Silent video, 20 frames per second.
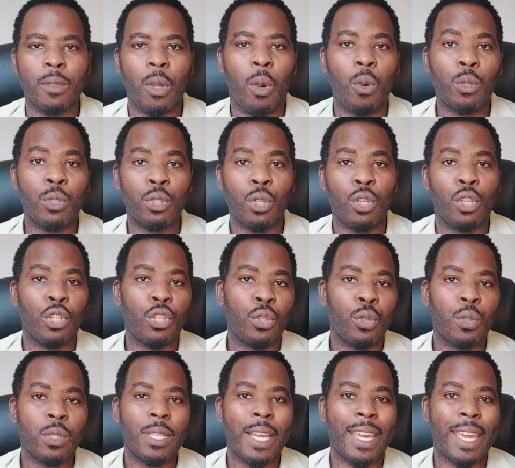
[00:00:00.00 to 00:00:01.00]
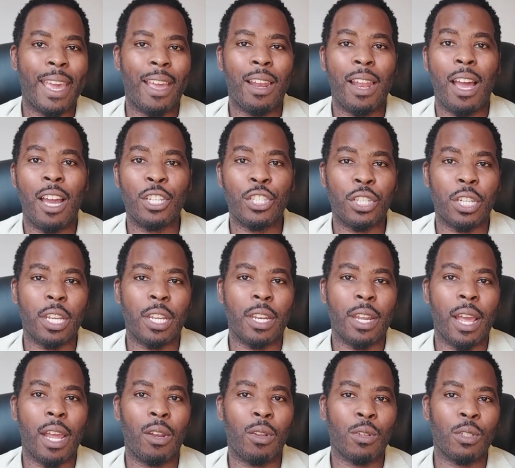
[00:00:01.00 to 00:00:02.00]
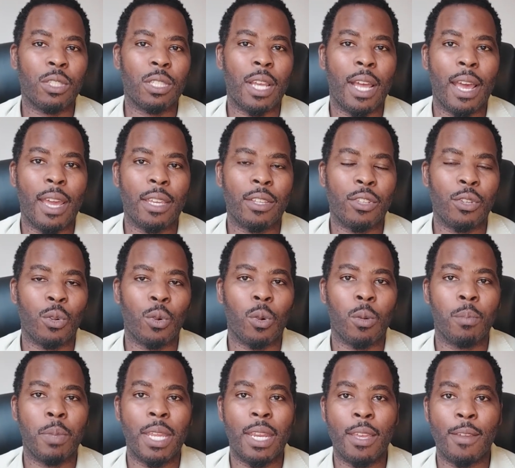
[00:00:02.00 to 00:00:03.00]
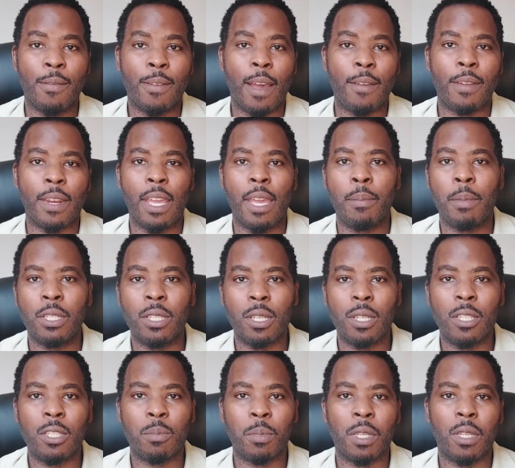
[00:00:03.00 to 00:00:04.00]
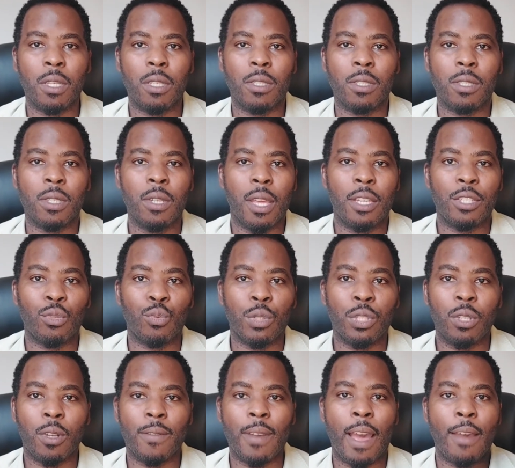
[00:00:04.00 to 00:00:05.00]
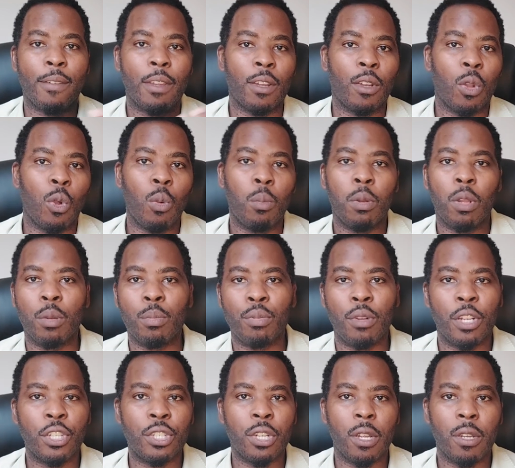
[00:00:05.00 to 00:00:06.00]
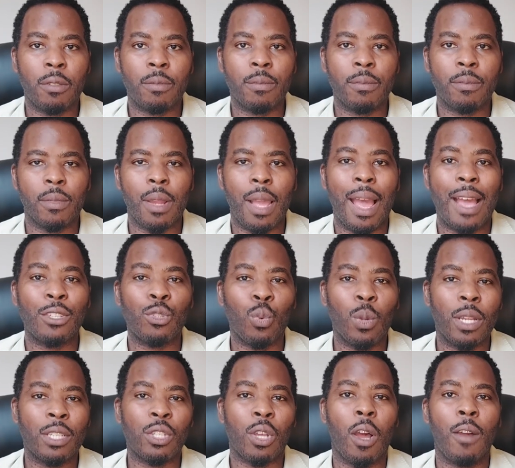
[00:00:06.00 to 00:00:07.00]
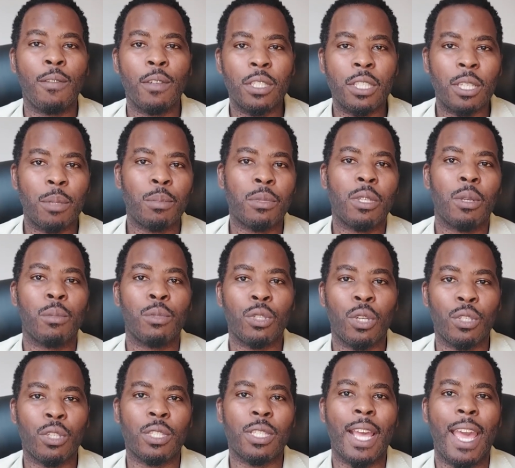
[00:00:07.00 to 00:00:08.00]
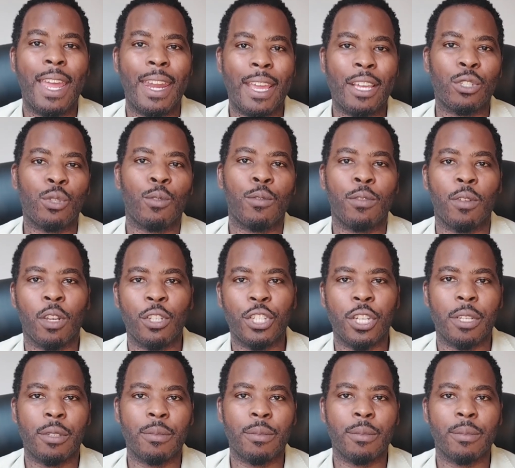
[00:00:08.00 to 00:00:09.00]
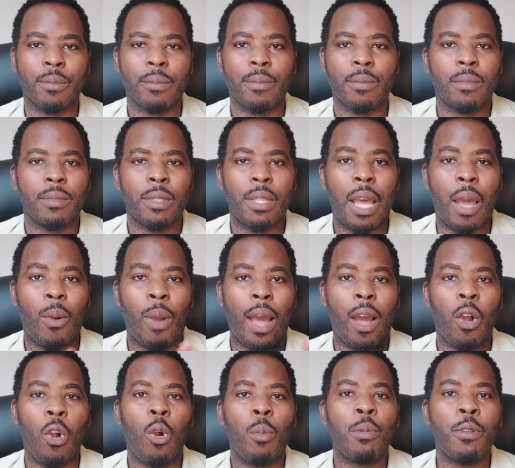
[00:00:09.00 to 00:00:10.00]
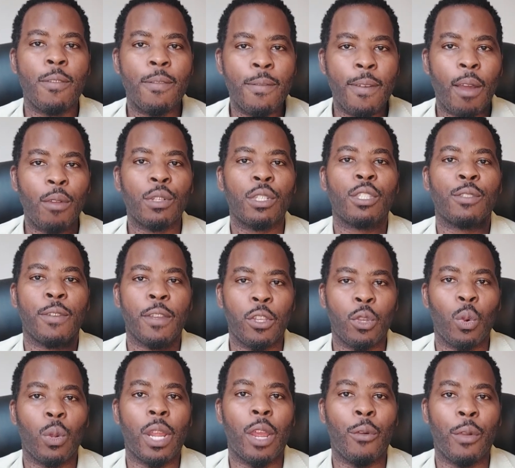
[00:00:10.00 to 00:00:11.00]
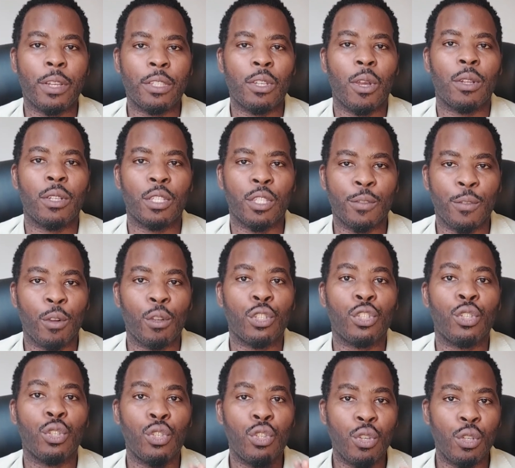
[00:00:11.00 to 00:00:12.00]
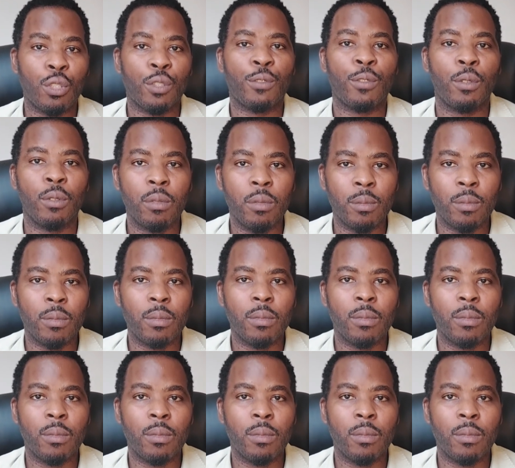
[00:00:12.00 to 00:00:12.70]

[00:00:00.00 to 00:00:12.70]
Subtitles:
Also, you shouldn't take L-arginine alongside your PDE5 inhibitors because there's a risk of having low blood pressure, as well as other symptoms such as headaches or flushing. Now, I hope you found this video on erectile dysfunction useful.